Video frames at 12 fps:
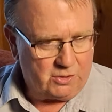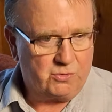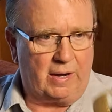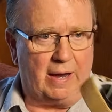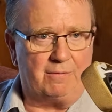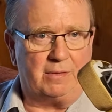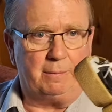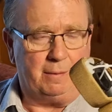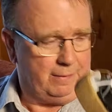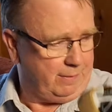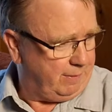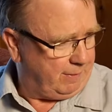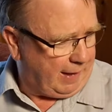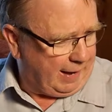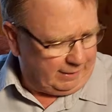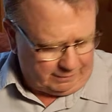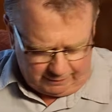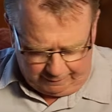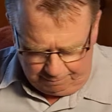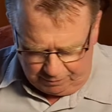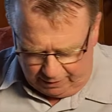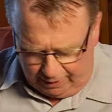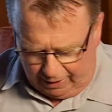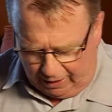So I have that,
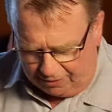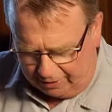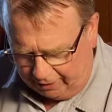and then